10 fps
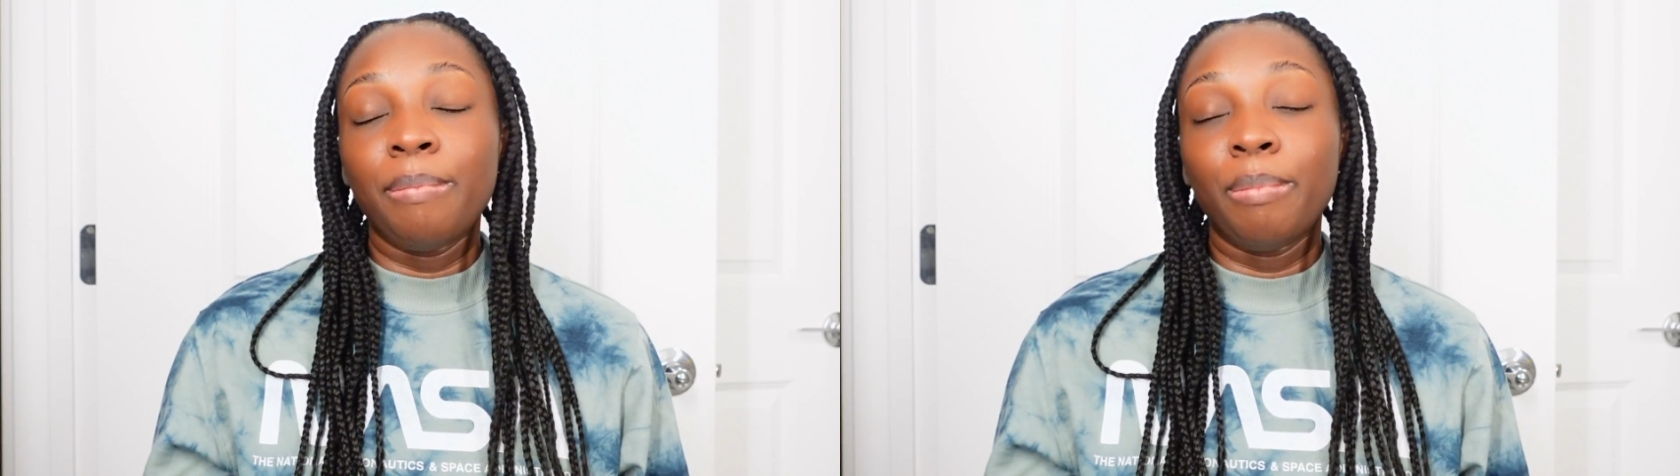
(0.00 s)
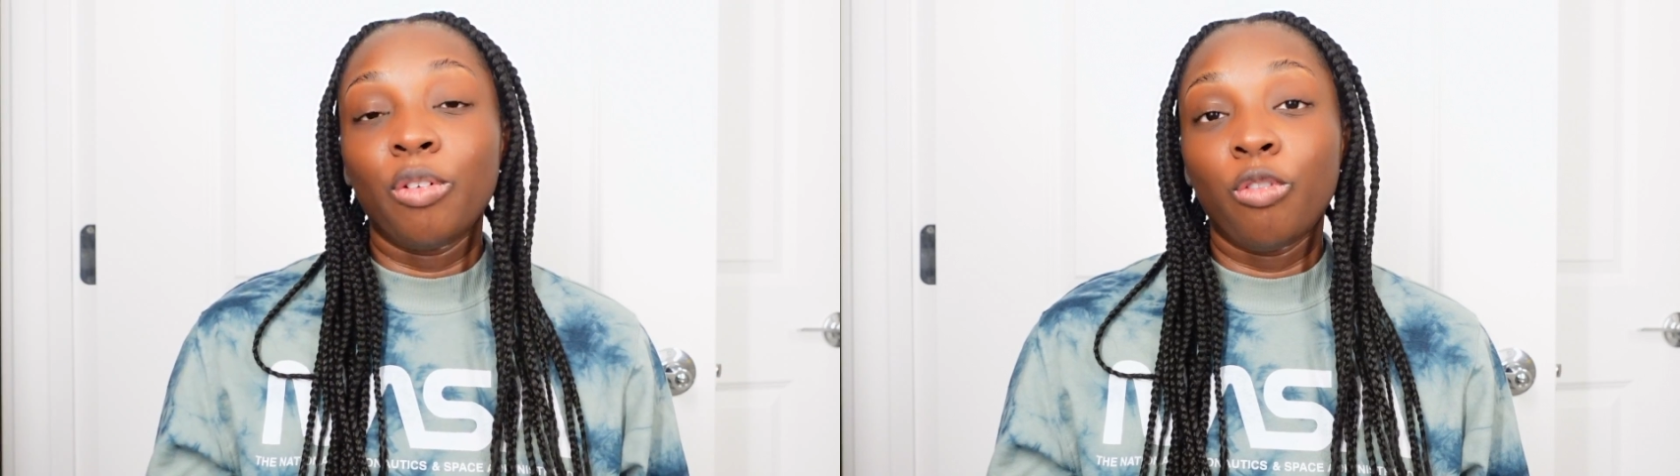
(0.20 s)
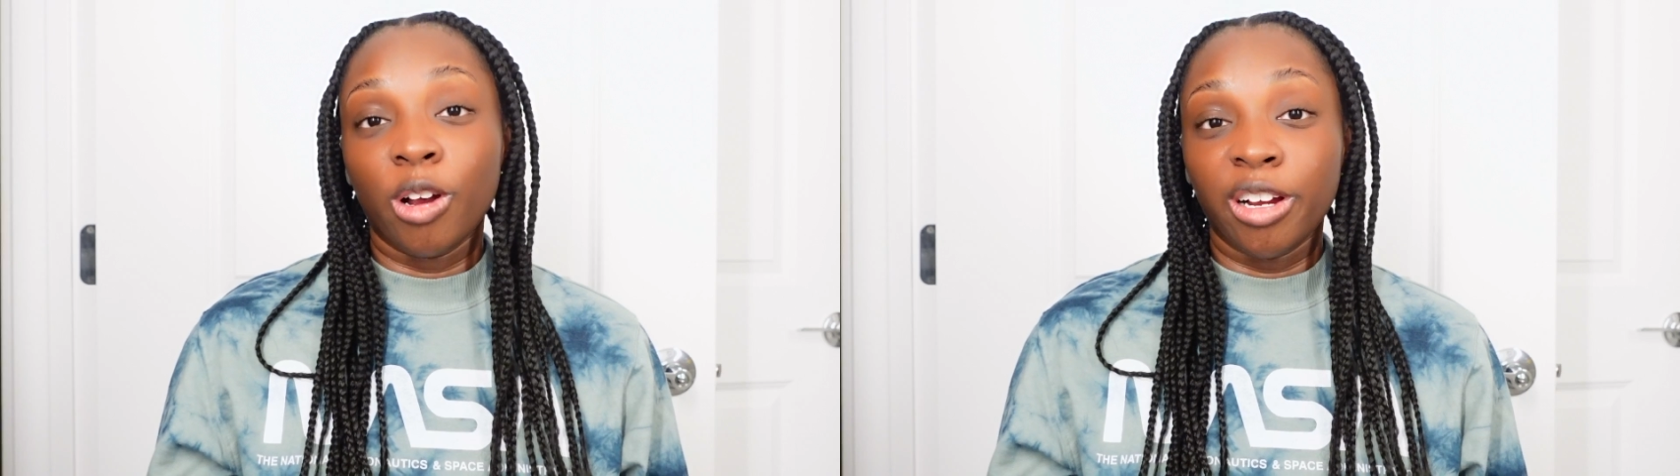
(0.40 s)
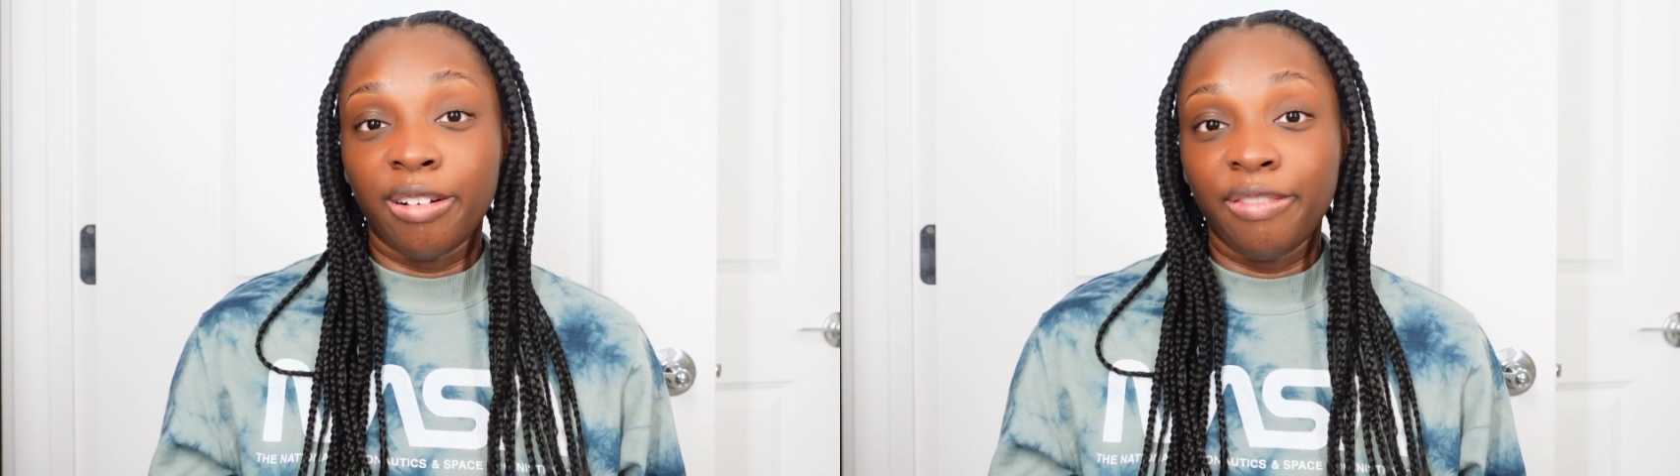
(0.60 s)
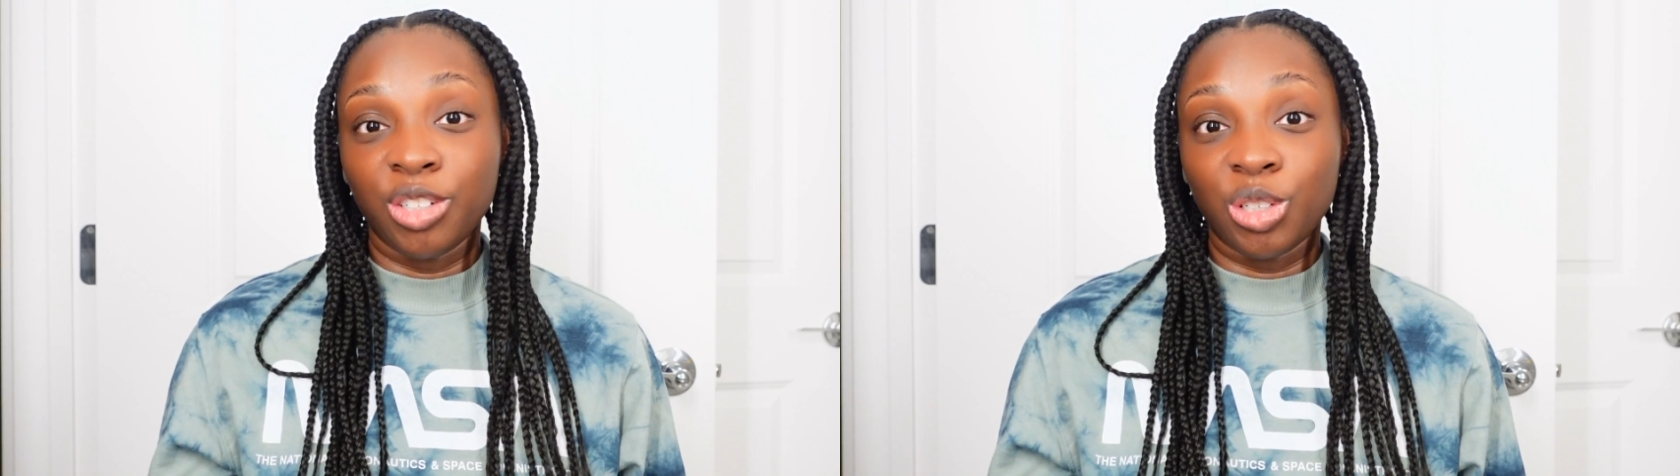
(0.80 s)
before your
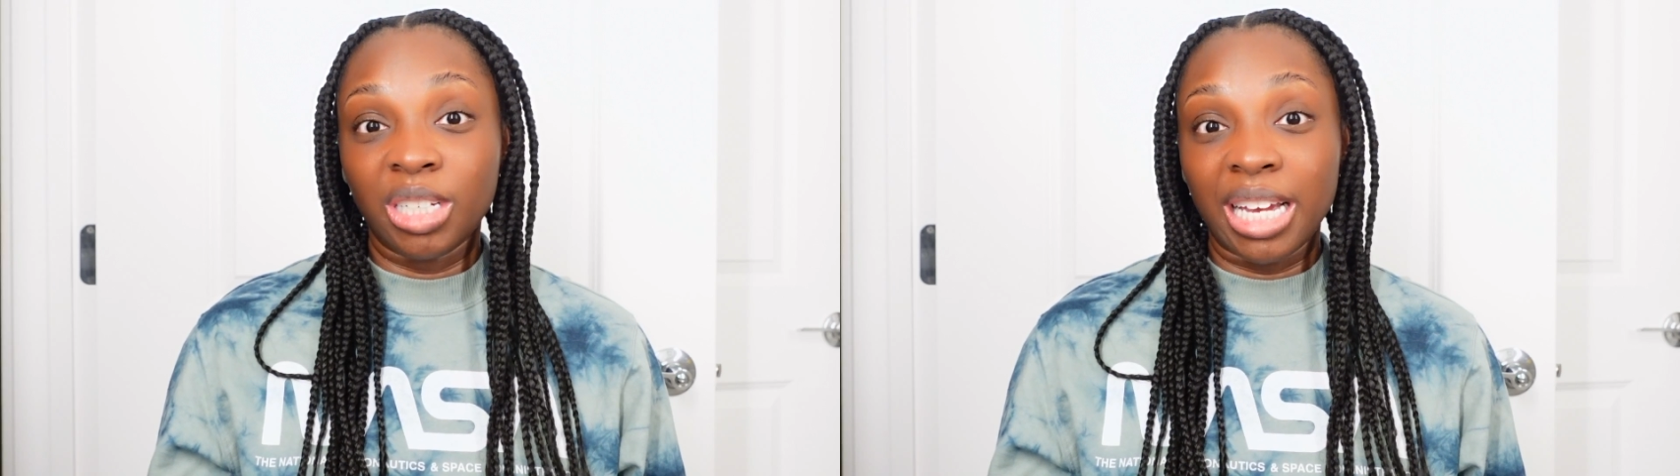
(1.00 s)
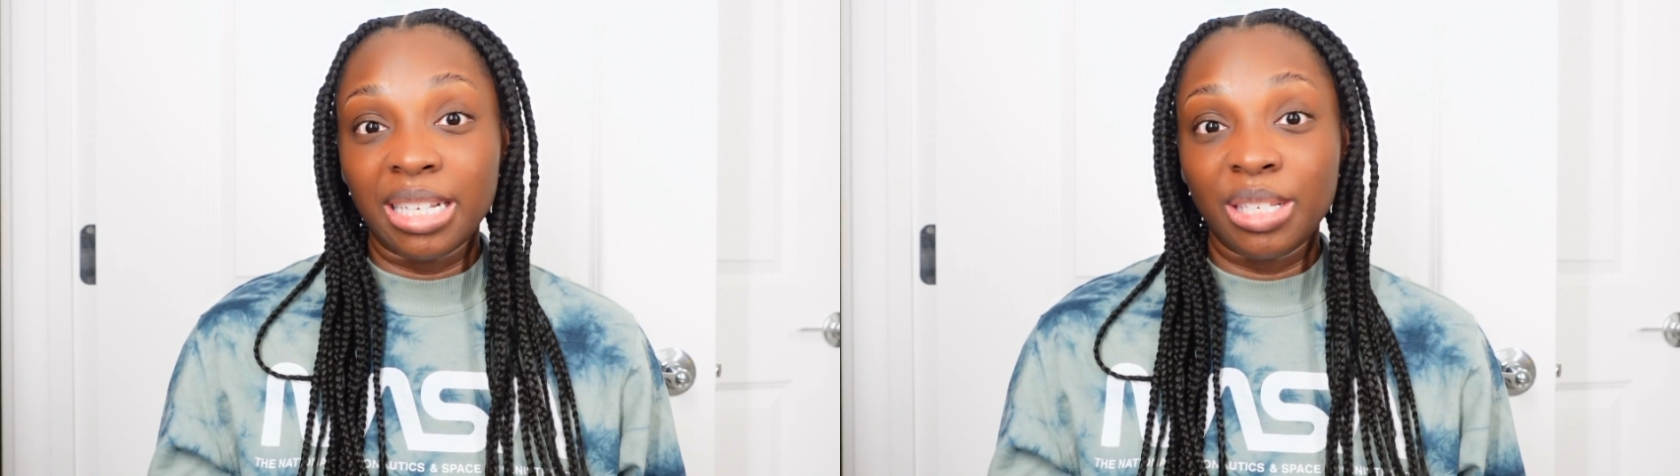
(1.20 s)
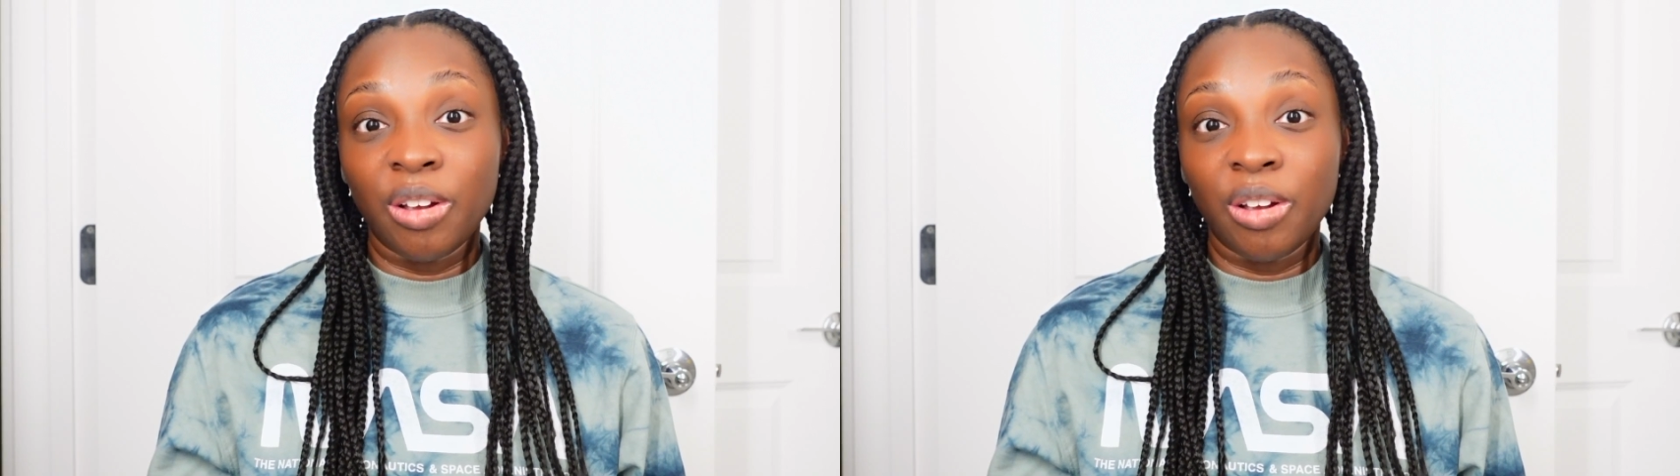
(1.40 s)
official test.